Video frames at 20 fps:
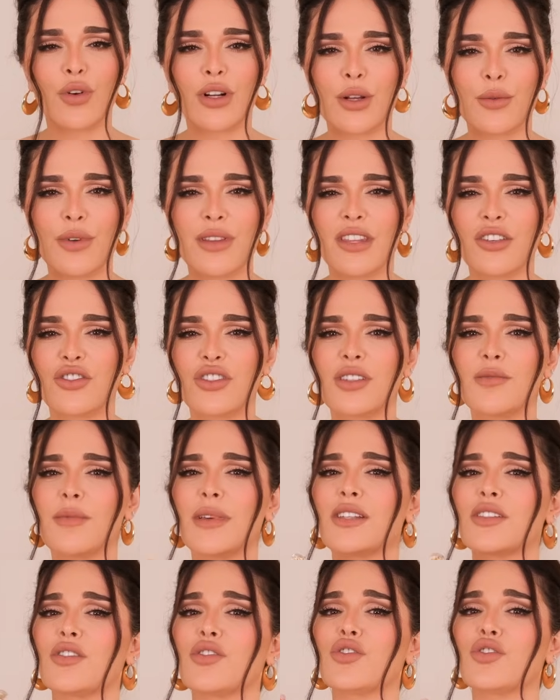worn it with, it just
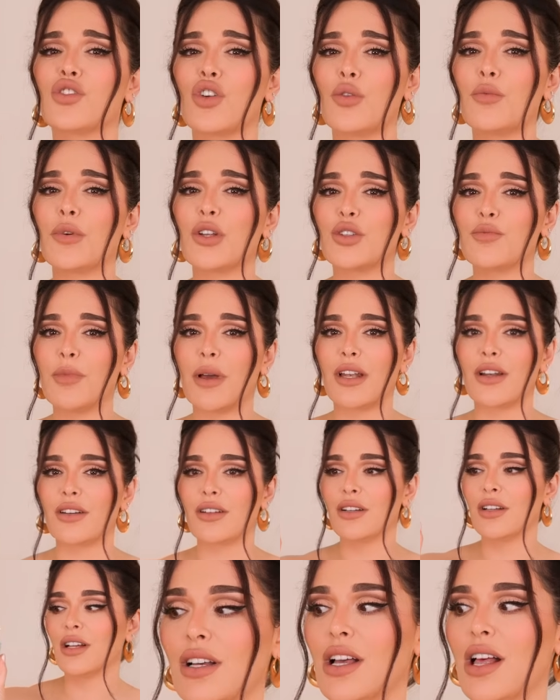makes it so much
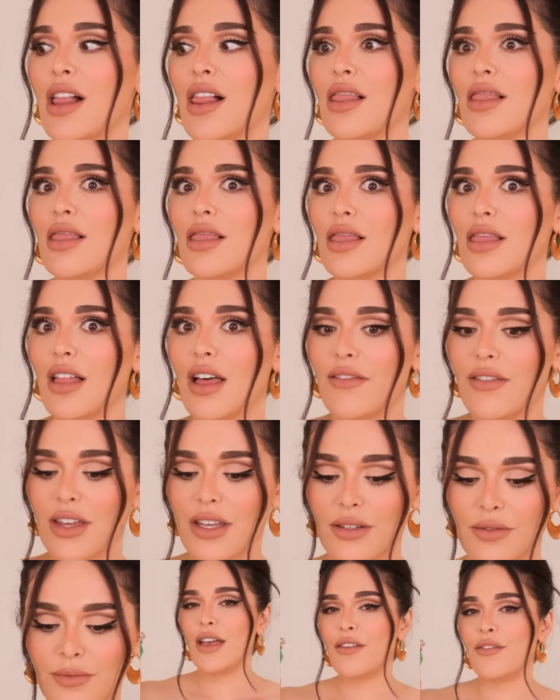better. Love
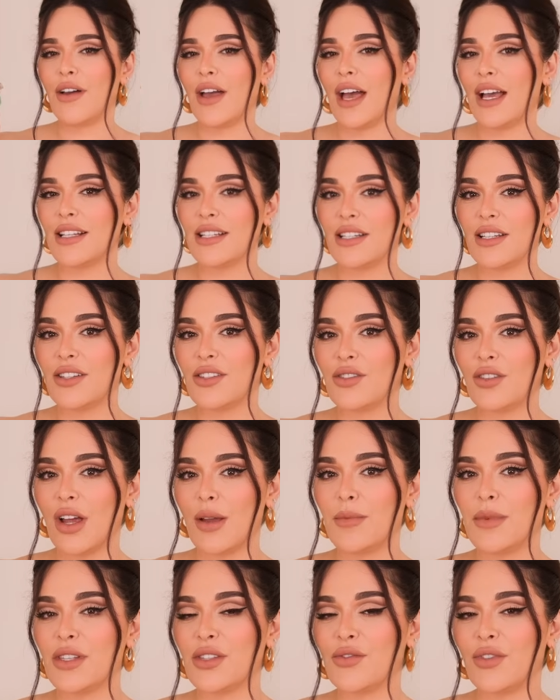it. If I had to
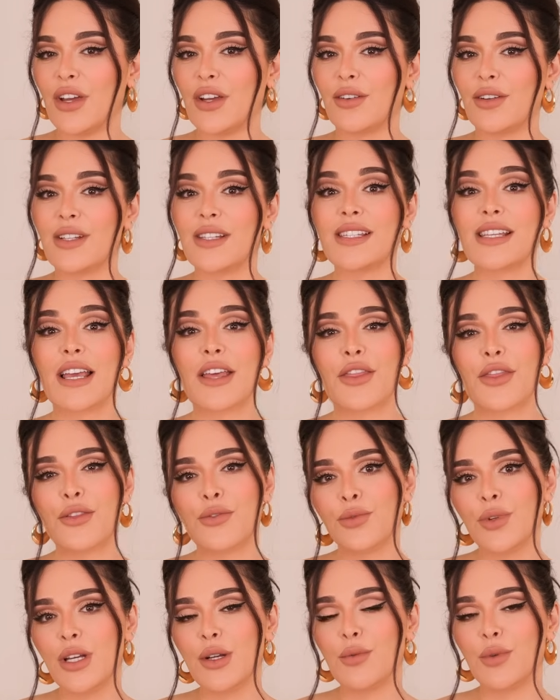describe this fragrance in
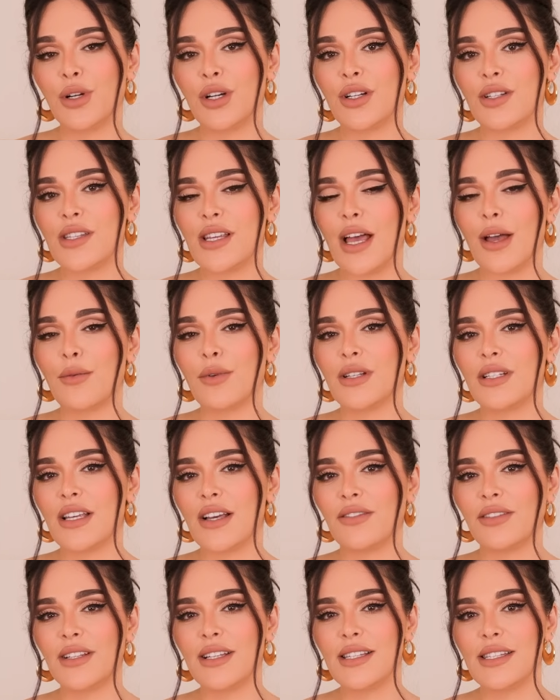three words, I would
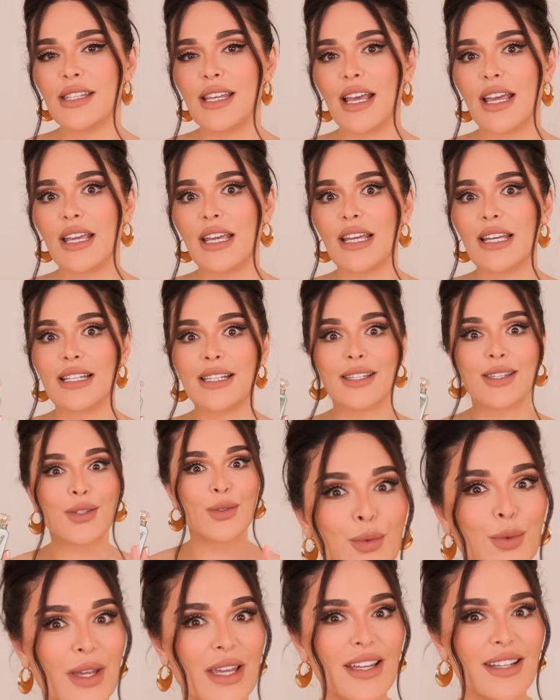definitely say it's
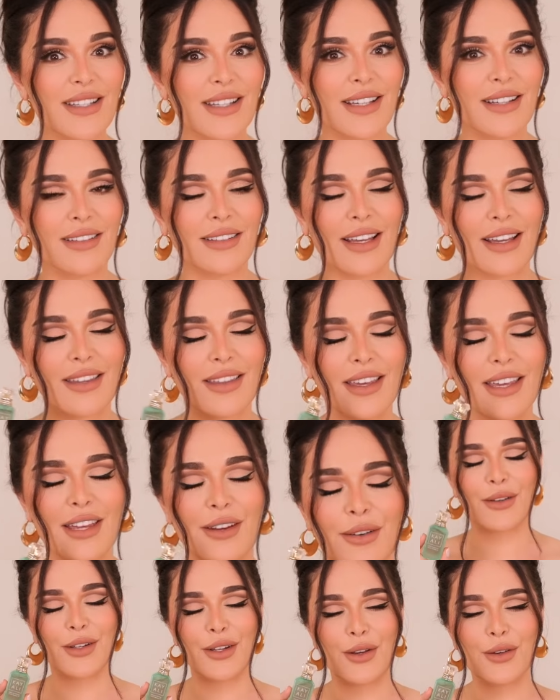sweet, like the
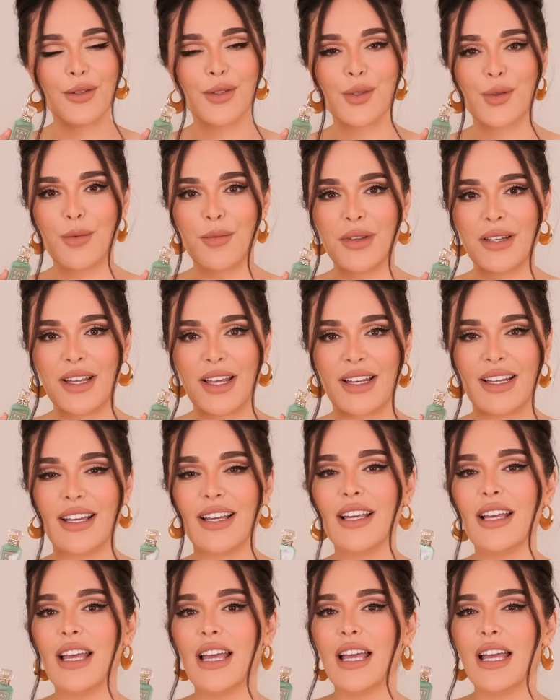hero note, sweet
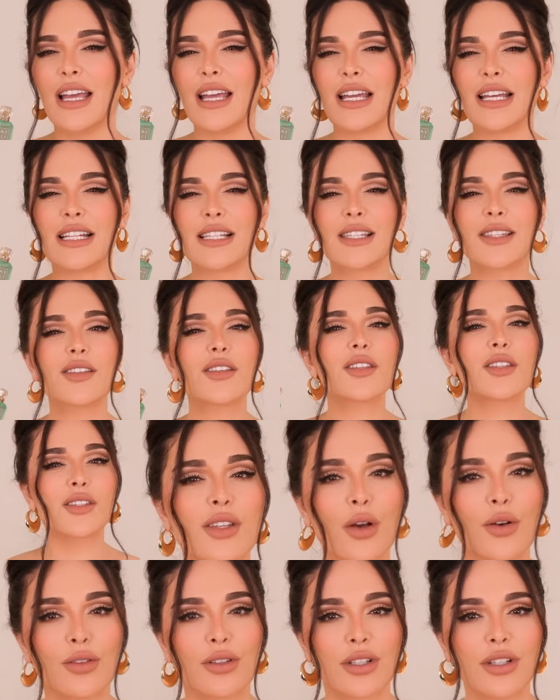banana. It's
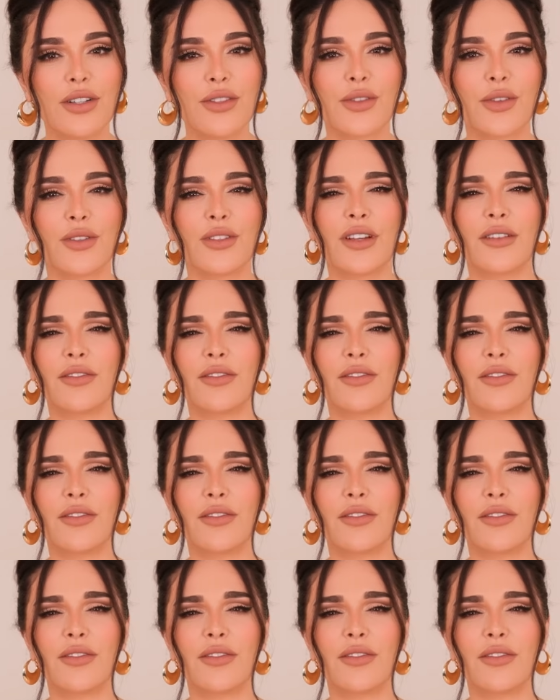solar, so you